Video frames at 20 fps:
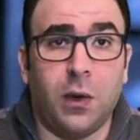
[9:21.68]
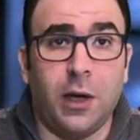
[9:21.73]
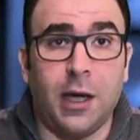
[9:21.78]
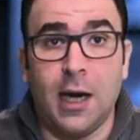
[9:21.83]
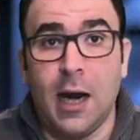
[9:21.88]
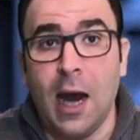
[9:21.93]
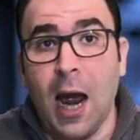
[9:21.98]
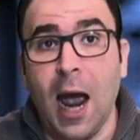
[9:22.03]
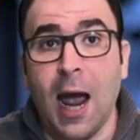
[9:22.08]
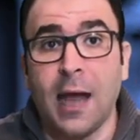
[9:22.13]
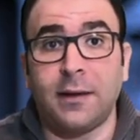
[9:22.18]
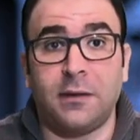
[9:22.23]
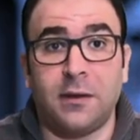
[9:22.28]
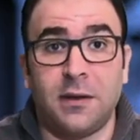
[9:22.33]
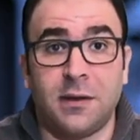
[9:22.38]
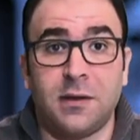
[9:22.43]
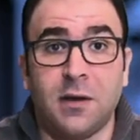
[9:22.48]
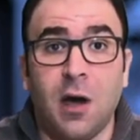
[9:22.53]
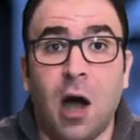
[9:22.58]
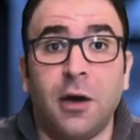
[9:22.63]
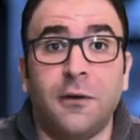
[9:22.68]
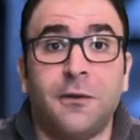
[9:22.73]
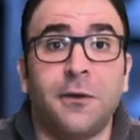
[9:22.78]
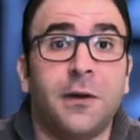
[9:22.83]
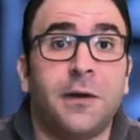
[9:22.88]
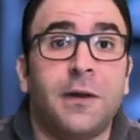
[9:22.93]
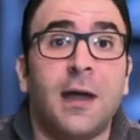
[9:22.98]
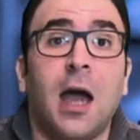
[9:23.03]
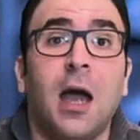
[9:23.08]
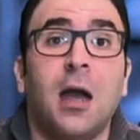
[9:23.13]
he had
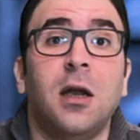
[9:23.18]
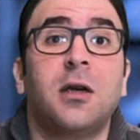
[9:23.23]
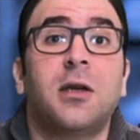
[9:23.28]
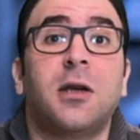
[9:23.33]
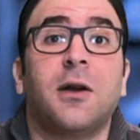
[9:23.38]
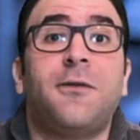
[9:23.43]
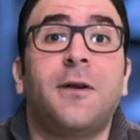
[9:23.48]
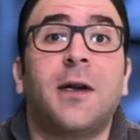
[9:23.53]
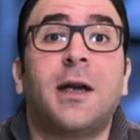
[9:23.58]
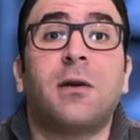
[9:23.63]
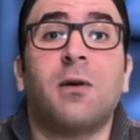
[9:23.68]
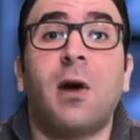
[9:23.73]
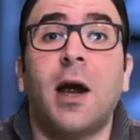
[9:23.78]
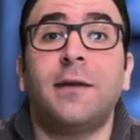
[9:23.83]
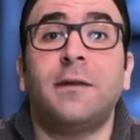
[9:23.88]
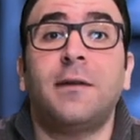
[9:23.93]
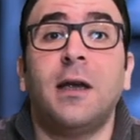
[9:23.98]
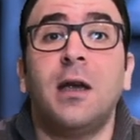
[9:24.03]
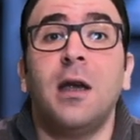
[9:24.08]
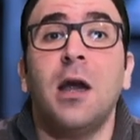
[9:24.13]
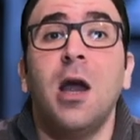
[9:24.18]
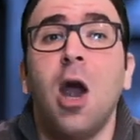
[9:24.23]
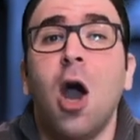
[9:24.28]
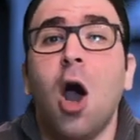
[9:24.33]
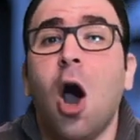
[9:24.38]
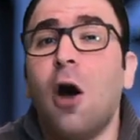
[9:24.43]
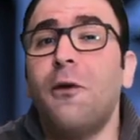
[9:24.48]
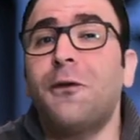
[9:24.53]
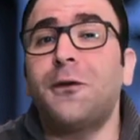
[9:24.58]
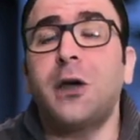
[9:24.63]
deciphered the hieroglyphic writing
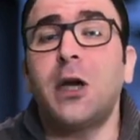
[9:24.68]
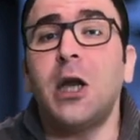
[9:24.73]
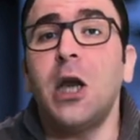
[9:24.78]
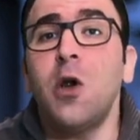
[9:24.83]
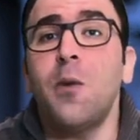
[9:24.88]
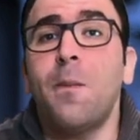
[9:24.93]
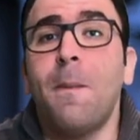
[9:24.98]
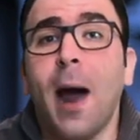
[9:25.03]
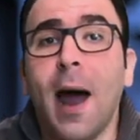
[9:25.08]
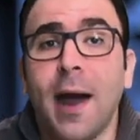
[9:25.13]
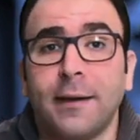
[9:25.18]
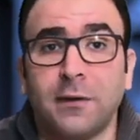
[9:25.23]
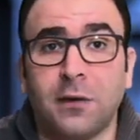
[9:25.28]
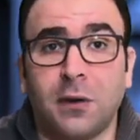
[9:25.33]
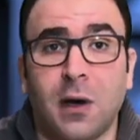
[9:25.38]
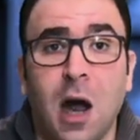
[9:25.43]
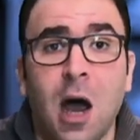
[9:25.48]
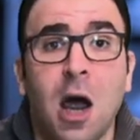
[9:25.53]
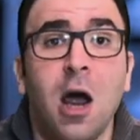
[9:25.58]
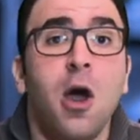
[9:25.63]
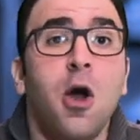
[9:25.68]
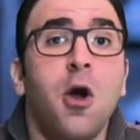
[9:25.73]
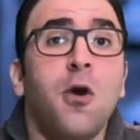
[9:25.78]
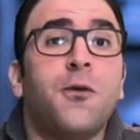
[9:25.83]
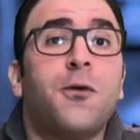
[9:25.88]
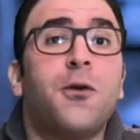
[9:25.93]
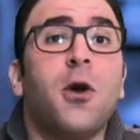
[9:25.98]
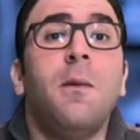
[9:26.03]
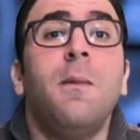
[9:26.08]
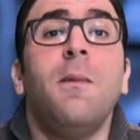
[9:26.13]
of Cleopatra
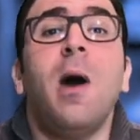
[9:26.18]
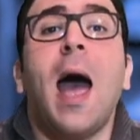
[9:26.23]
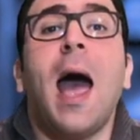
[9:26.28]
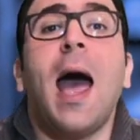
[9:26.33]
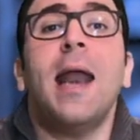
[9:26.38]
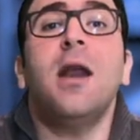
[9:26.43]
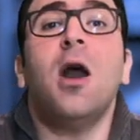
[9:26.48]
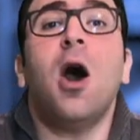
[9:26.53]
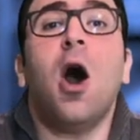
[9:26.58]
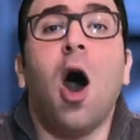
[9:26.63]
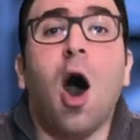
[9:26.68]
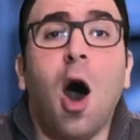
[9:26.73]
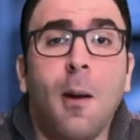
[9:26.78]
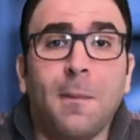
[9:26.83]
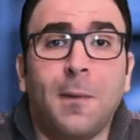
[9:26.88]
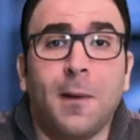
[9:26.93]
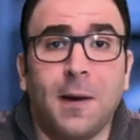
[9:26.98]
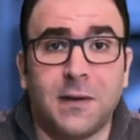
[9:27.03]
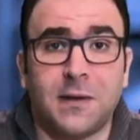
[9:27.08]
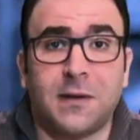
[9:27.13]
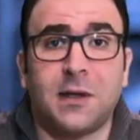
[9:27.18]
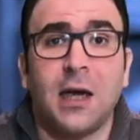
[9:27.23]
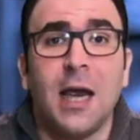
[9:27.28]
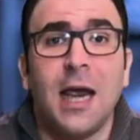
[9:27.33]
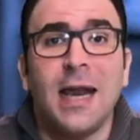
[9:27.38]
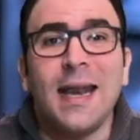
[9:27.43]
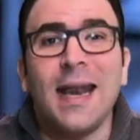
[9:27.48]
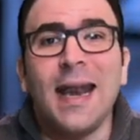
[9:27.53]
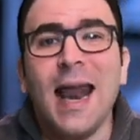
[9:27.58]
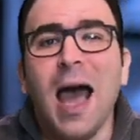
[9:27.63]
from an obelisk
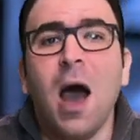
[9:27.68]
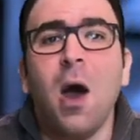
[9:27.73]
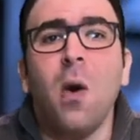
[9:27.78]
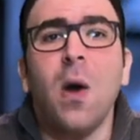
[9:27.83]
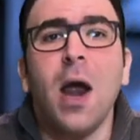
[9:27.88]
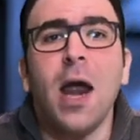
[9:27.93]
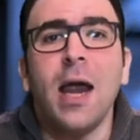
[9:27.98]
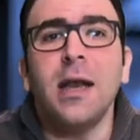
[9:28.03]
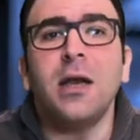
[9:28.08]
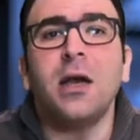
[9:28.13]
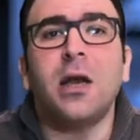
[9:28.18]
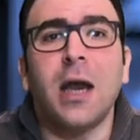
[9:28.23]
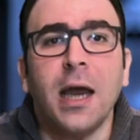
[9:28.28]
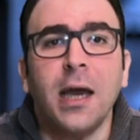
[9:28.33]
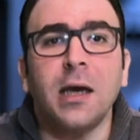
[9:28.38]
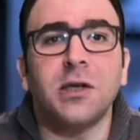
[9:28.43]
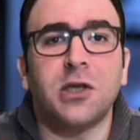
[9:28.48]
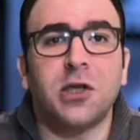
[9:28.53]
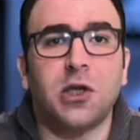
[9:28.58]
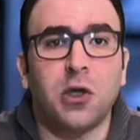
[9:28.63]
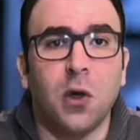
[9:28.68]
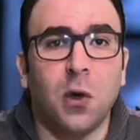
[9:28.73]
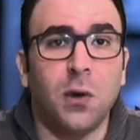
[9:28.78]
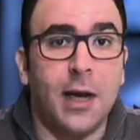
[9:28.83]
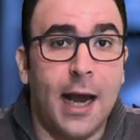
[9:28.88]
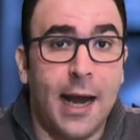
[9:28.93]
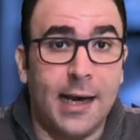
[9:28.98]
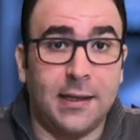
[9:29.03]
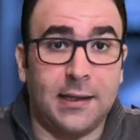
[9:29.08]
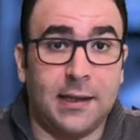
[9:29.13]
now in Kingston
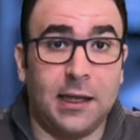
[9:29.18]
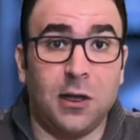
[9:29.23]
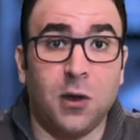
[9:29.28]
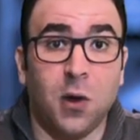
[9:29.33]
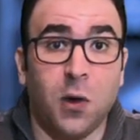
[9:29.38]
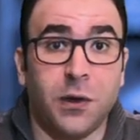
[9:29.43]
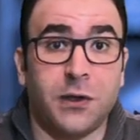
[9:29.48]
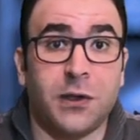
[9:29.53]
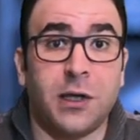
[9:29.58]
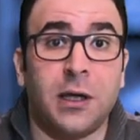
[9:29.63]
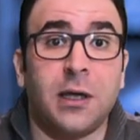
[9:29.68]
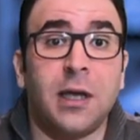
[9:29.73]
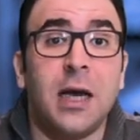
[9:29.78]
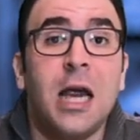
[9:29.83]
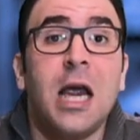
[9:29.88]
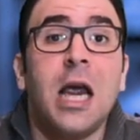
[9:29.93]
Lacy, Dorset,